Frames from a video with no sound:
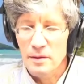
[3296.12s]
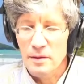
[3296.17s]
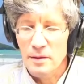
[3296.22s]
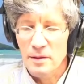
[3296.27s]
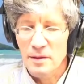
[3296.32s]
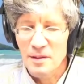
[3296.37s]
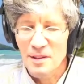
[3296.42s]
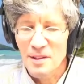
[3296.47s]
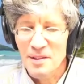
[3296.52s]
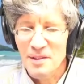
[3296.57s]

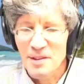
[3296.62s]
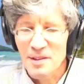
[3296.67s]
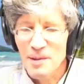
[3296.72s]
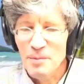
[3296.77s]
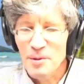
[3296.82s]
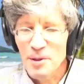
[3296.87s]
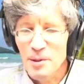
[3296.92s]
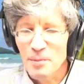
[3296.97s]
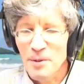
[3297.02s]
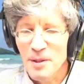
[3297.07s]
There
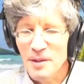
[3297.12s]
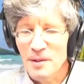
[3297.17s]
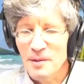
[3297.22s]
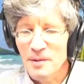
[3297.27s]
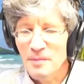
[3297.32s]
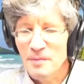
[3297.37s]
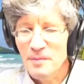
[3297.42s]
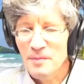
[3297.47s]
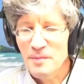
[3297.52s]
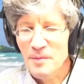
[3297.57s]
seems to be
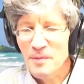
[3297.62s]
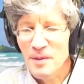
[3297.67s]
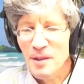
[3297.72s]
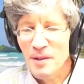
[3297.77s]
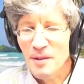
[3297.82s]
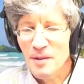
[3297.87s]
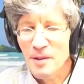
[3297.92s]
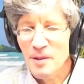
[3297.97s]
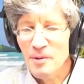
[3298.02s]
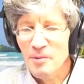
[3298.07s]

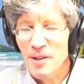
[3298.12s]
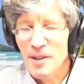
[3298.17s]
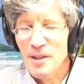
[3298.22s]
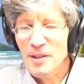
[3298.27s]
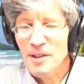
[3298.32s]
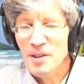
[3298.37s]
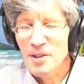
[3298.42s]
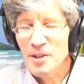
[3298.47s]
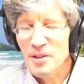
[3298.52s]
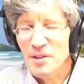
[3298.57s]
a
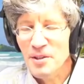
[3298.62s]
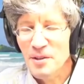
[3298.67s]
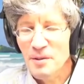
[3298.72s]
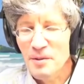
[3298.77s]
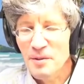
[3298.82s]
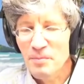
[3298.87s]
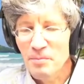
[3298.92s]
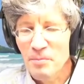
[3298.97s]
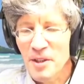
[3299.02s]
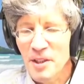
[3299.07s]
rendition,
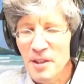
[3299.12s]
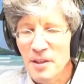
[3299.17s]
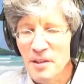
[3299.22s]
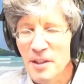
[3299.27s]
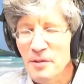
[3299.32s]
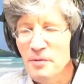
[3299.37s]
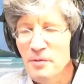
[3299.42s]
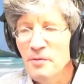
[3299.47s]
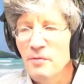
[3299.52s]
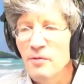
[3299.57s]
many
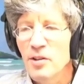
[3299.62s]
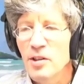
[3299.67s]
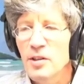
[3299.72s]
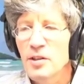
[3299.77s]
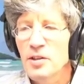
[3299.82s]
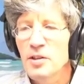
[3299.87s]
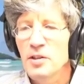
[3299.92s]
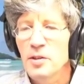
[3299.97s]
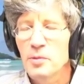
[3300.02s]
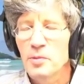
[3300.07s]
different
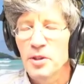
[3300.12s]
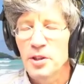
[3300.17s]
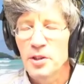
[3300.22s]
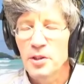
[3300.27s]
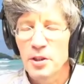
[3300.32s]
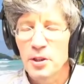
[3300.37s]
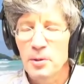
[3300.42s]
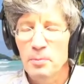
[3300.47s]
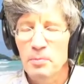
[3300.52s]
versions which you can